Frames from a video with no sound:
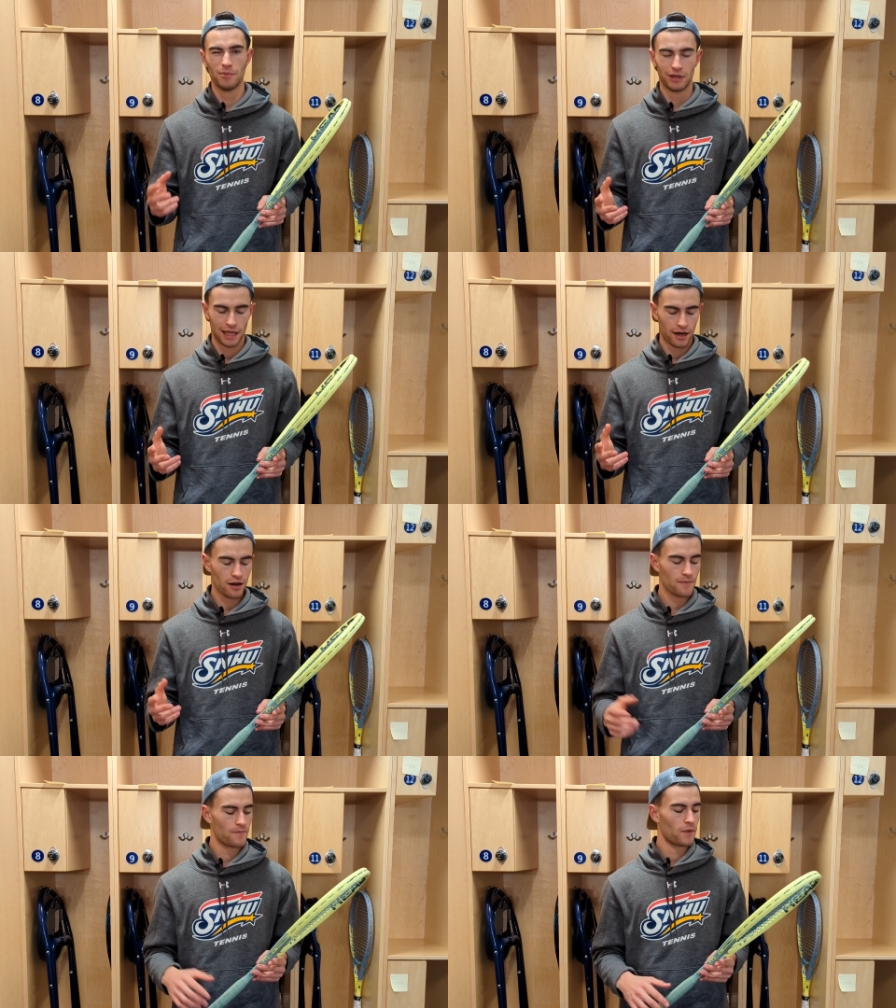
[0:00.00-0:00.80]

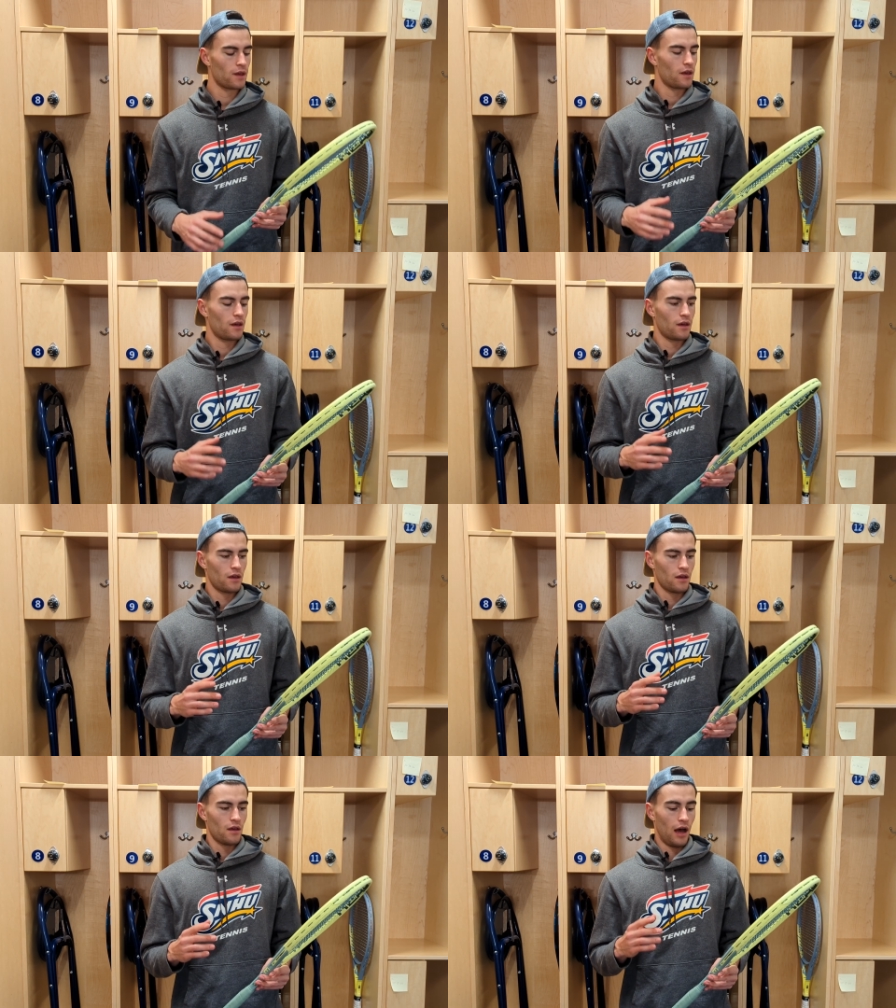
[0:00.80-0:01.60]
player.
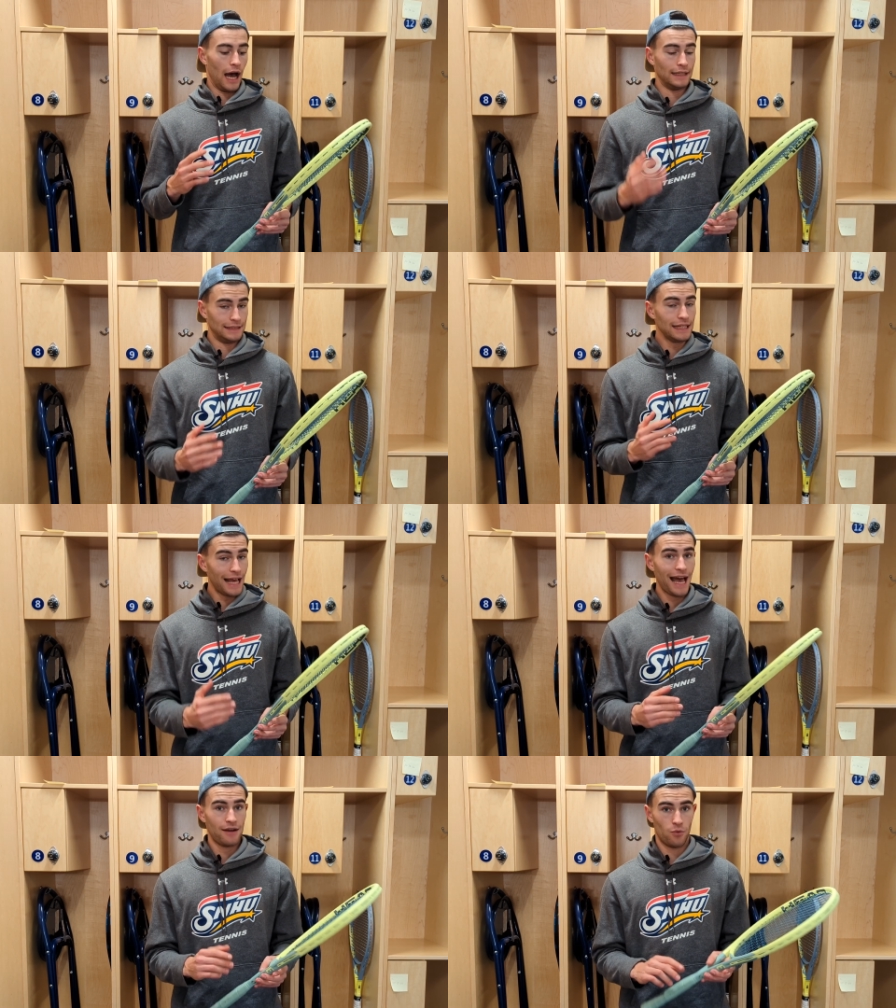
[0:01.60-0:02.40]
I did
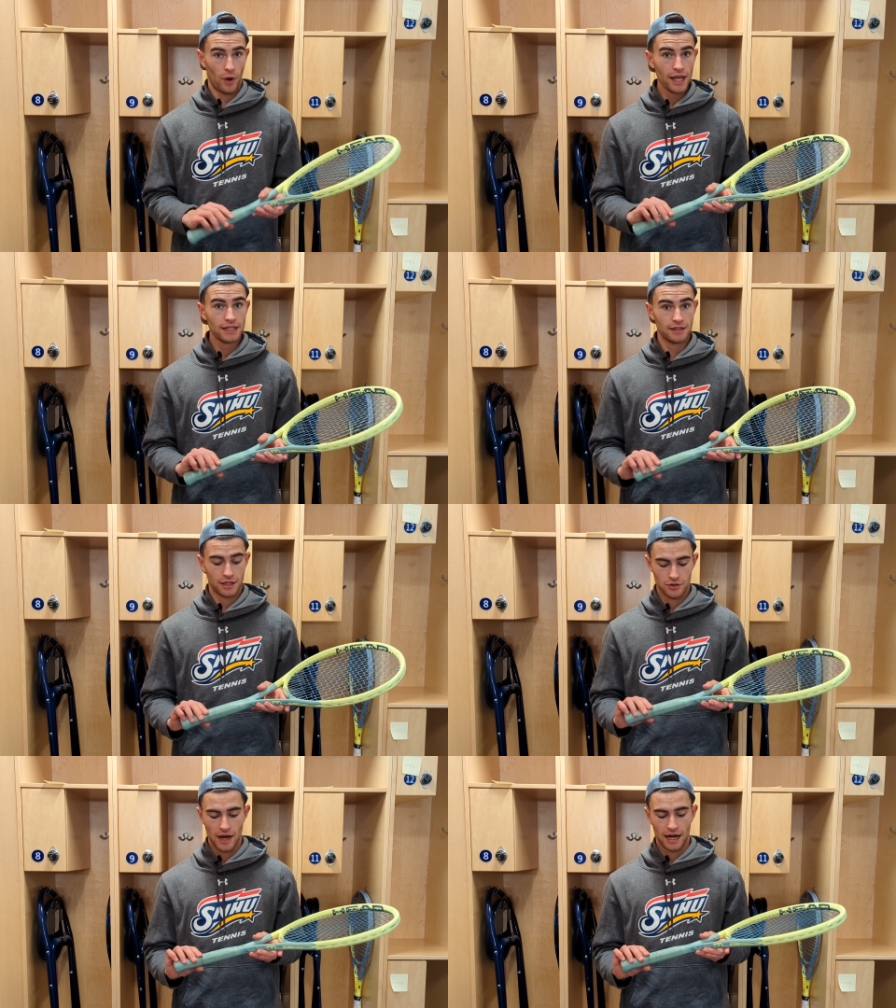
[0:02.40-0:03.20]
add weight to
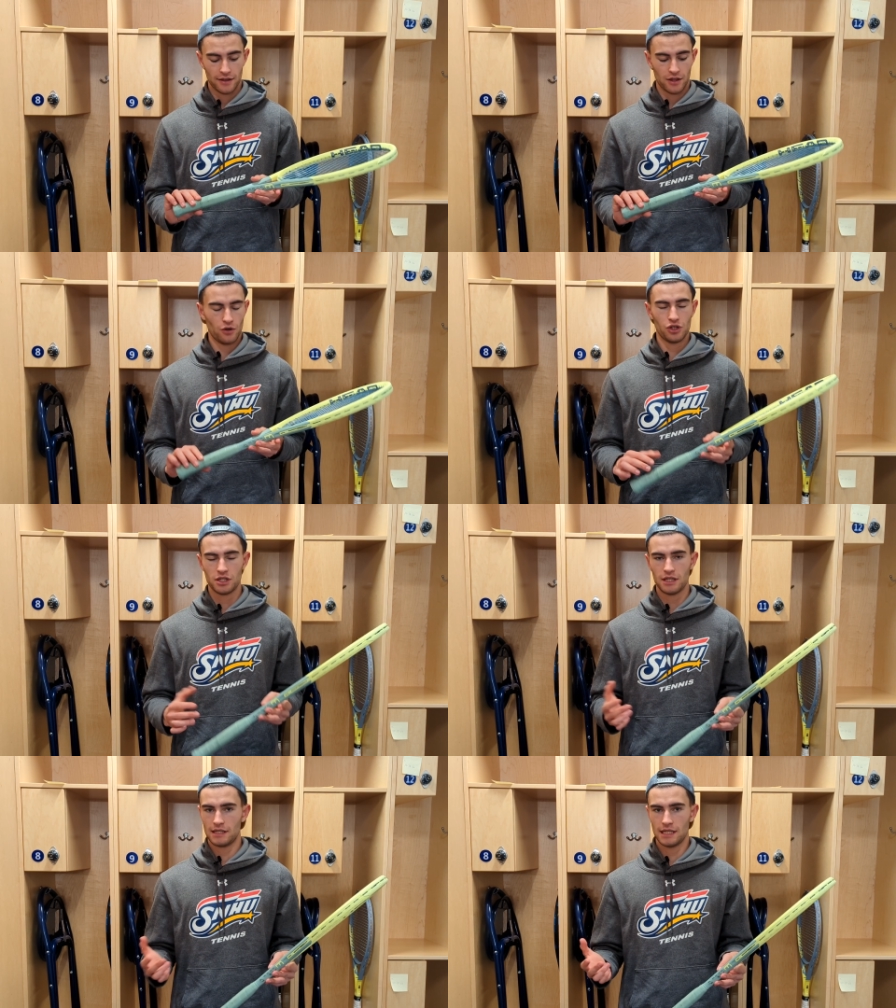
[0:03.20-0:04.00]
this racket though,
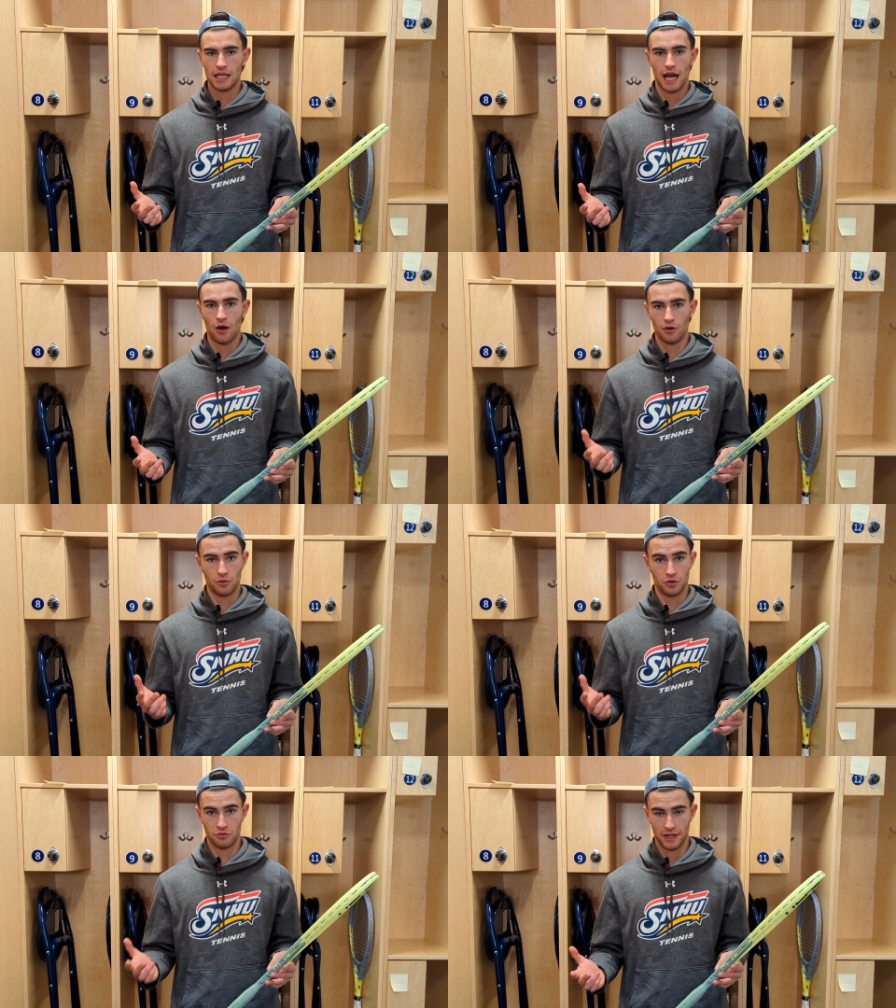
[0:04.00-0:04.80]
just to see how it
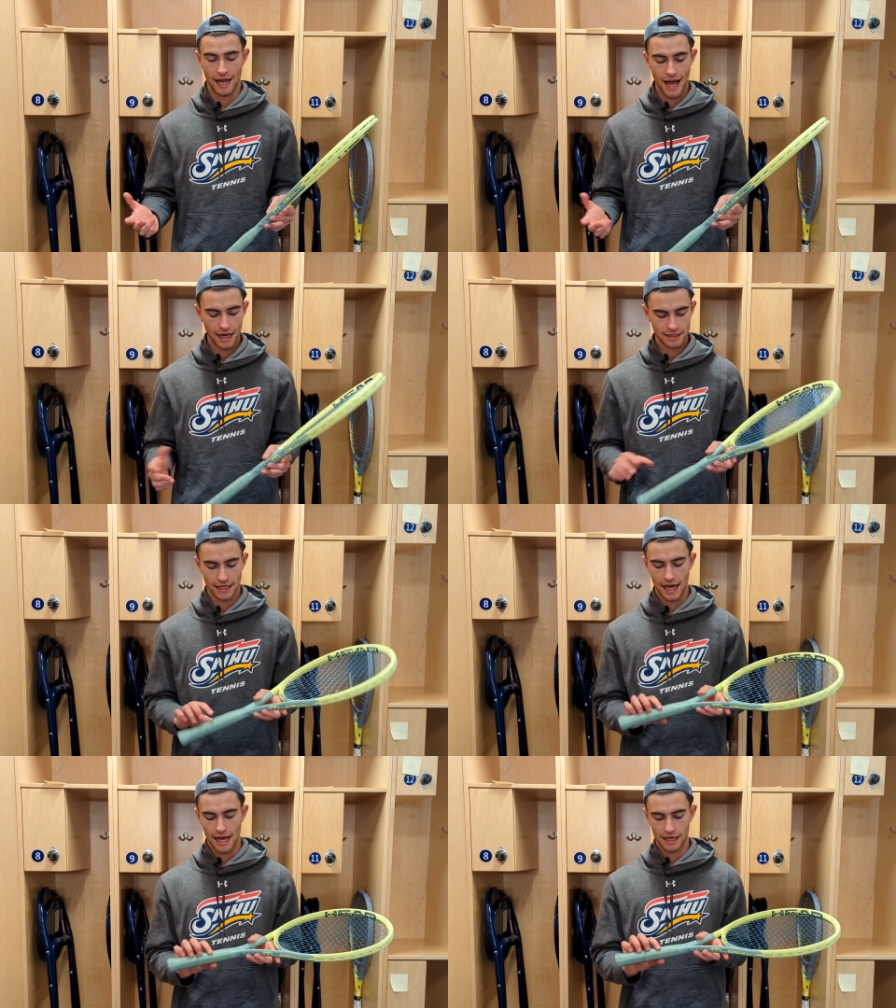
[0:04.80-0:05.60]
would react.
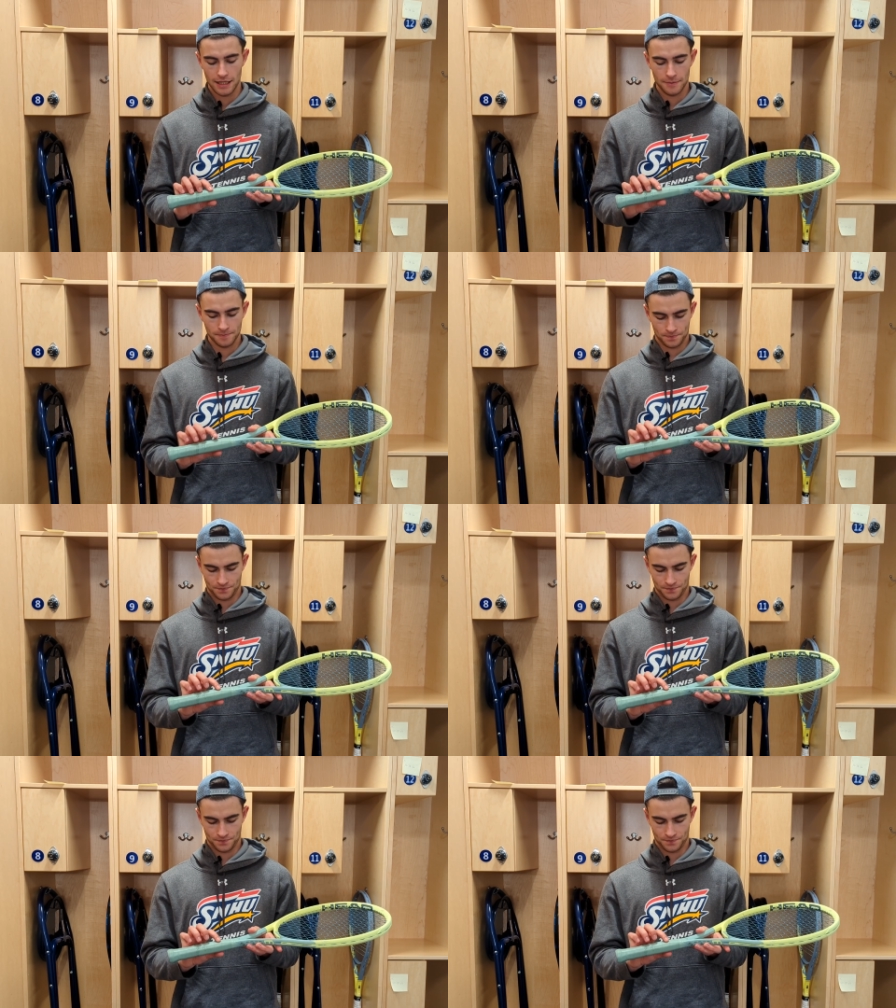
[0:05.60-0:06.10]
I added